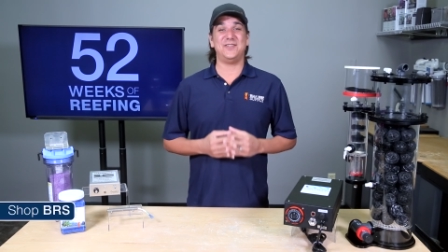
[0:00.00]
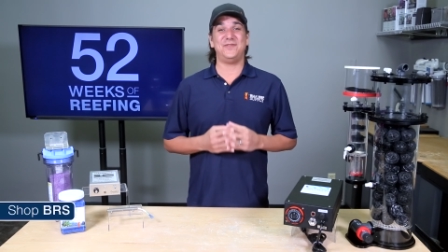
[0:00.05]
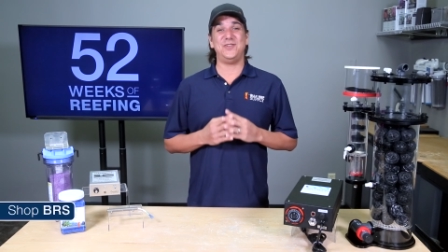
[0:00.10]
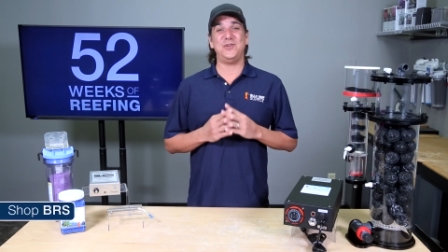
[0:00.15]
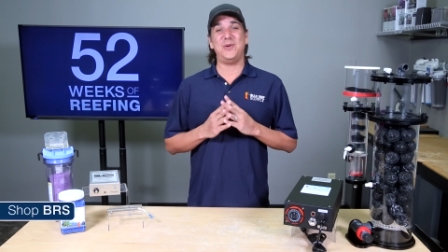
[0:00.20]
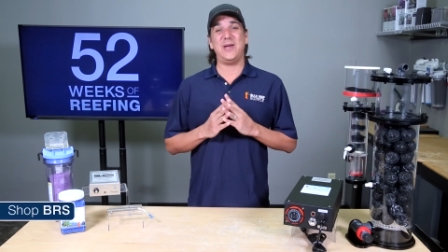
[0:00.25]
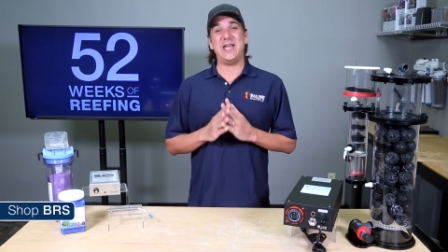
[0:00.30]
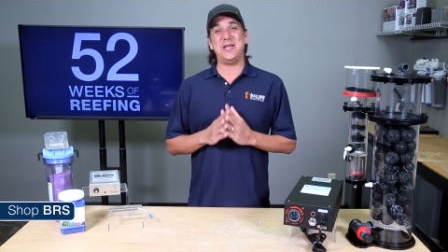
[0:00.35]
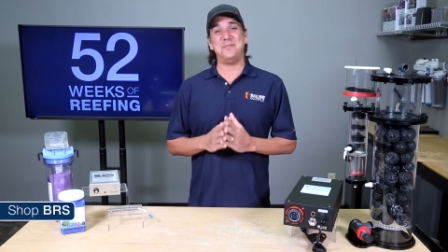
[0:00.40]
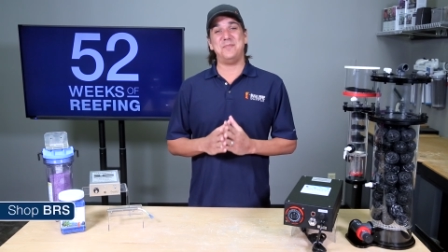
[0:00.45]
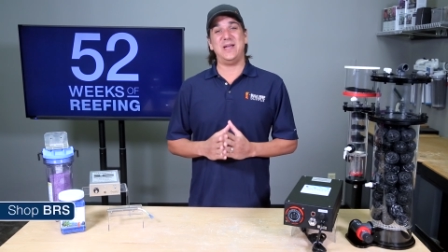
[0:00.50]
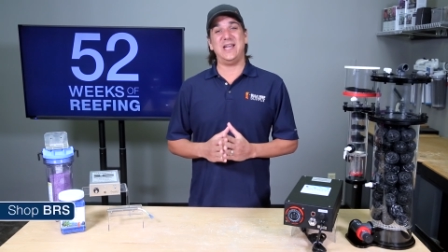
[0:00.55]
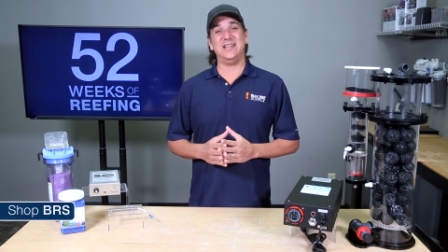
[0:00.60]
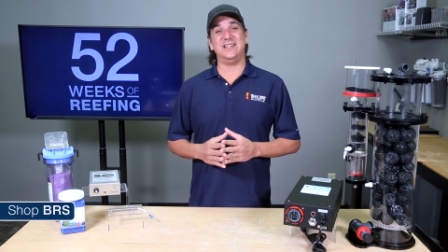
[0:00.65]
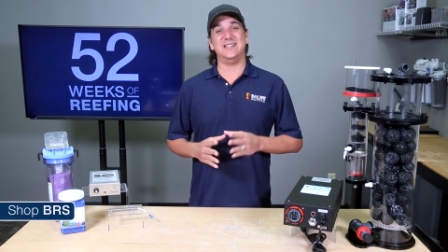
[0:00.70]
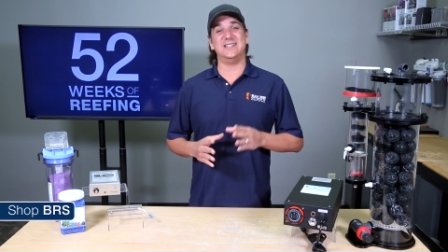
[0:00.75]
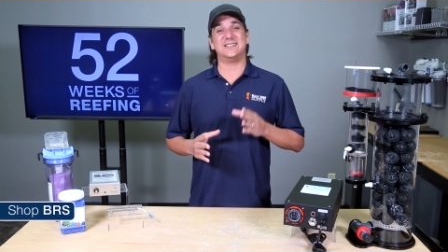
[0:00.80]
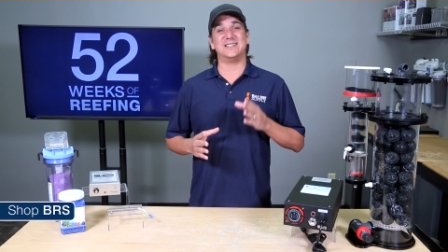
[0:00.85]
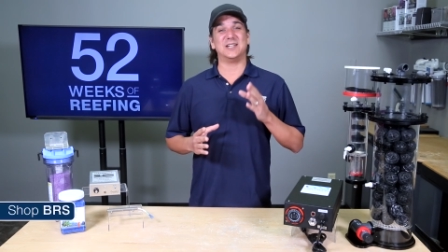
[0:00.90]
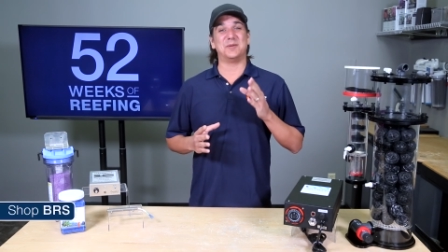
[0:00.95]
If you hate
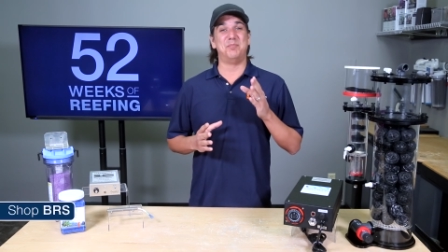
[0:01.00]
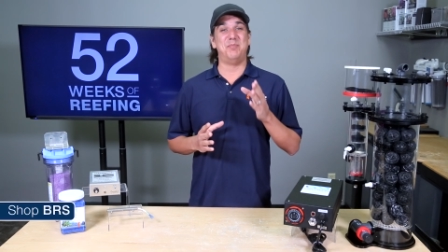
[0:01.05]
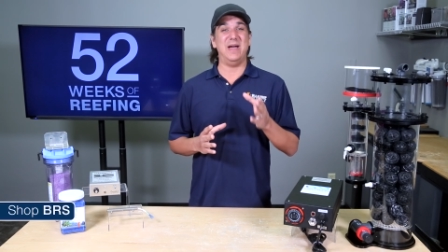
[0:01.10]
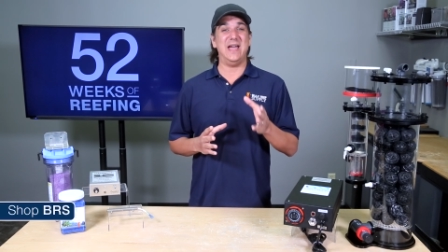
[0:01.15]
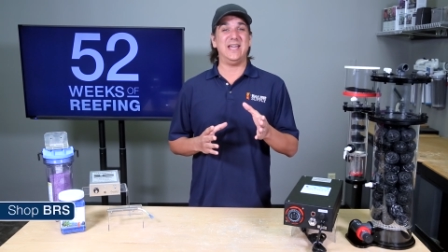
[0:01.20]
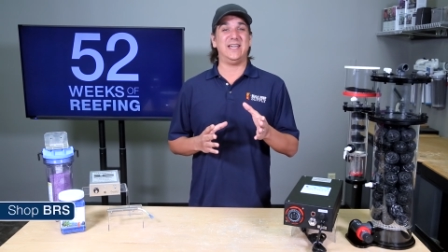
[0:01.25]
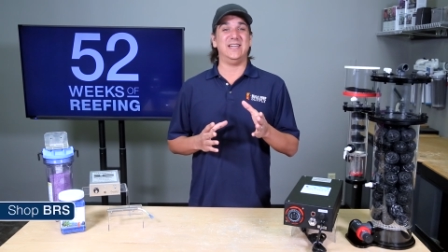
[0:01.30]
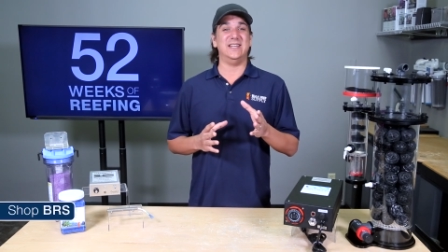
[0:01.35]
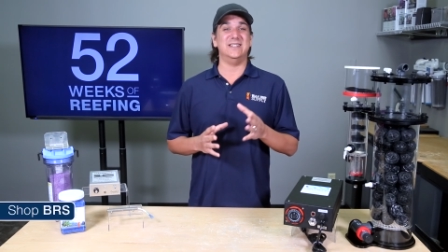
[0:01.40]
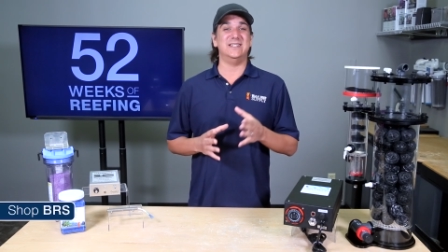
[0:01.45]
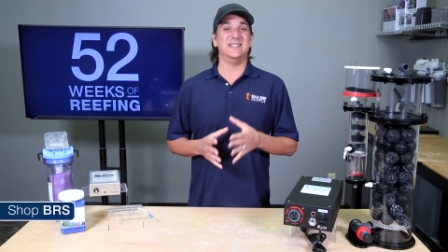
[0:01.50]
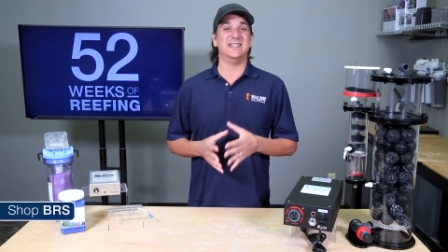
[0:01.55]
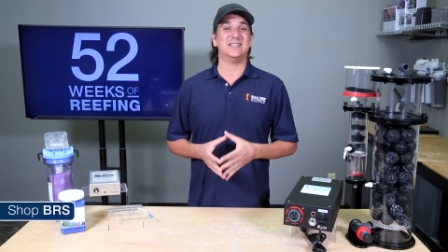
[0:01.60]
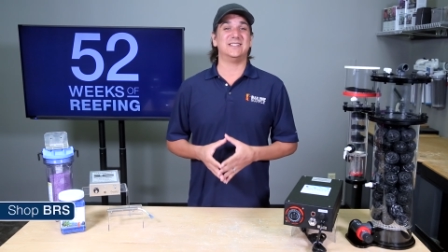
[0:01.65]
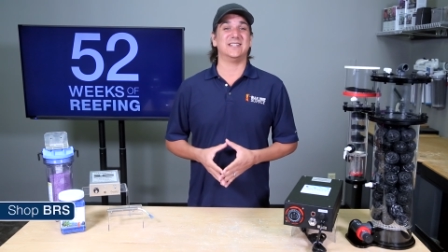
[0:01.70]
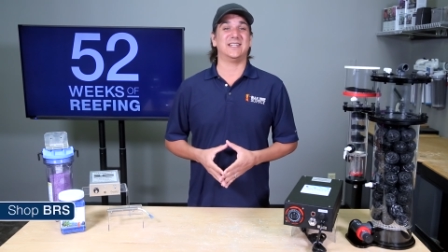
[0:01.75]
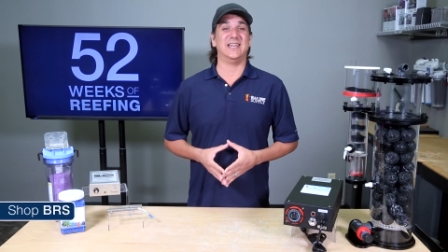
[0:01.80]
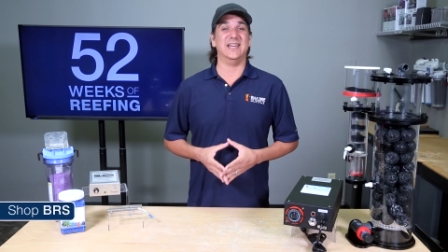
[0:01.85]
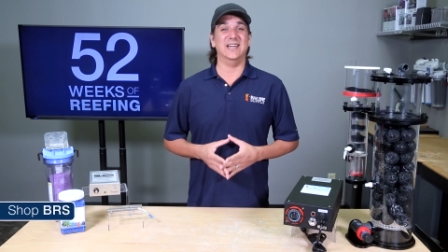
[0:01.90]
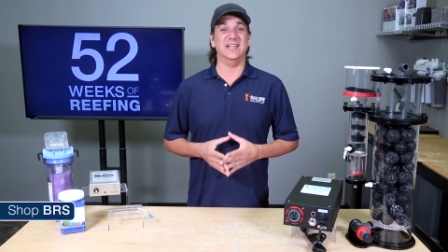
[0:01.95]
maintenance like baking
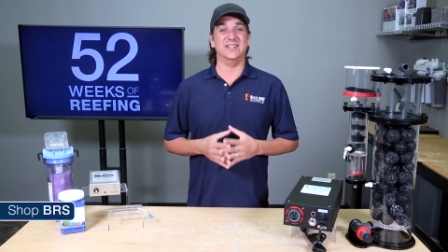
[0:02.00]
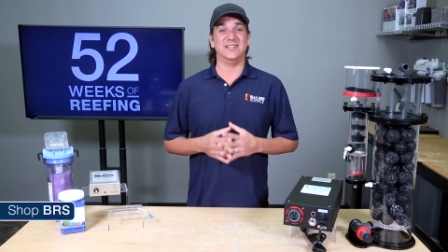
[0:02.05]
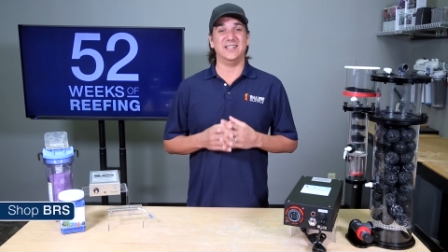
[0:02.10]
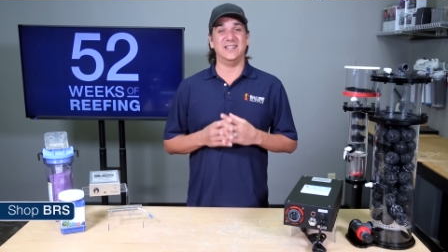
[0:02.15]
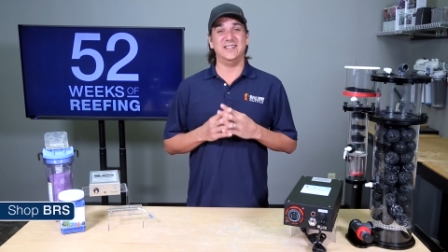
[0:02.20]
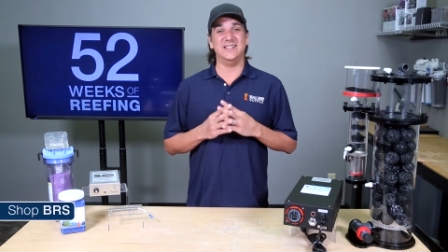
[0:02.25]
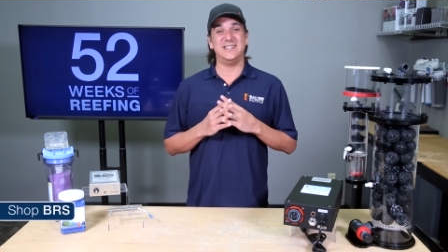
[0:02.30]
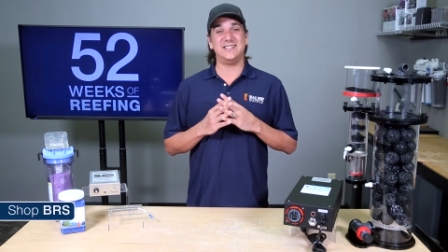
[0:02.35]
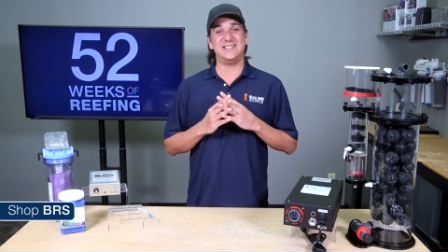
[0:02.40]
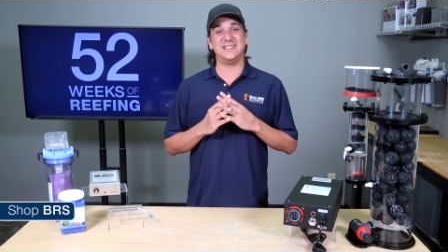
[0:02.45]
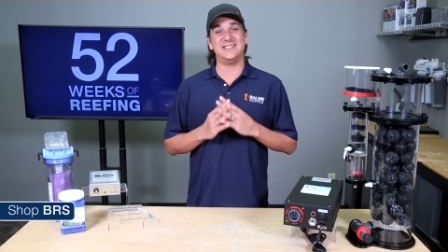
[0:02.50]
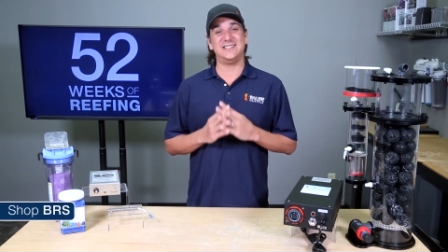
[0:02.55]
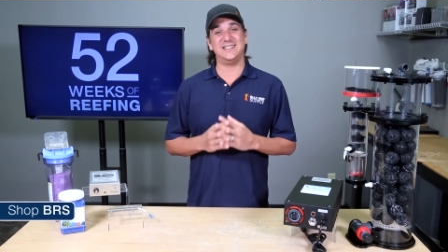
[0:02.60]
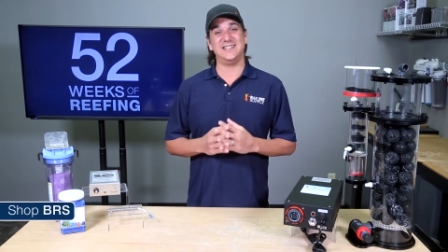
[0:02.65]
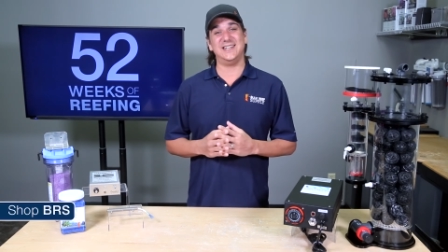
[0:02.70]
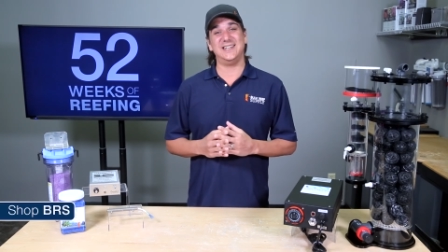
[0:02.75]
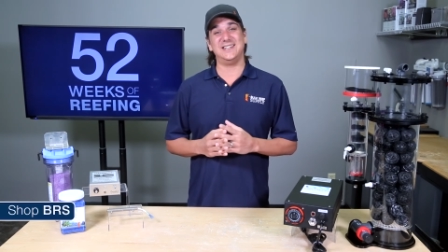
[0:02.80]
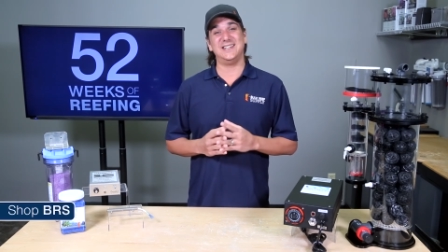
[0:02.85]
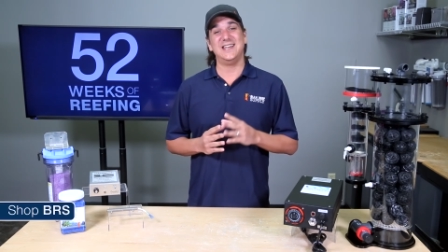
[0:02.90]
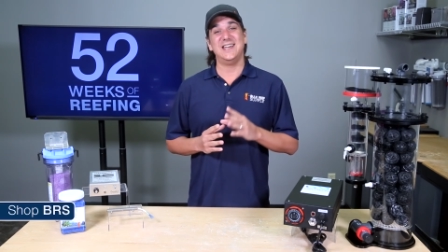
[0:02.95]
desiccant, then this is
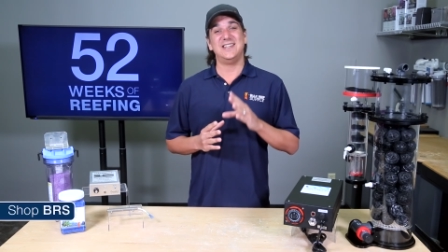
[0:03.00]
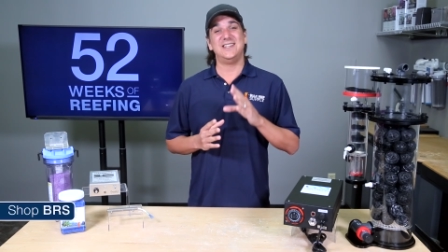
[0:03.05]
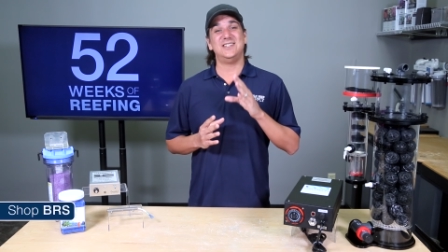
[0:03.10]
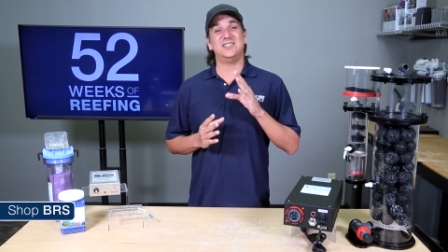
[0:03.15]
it.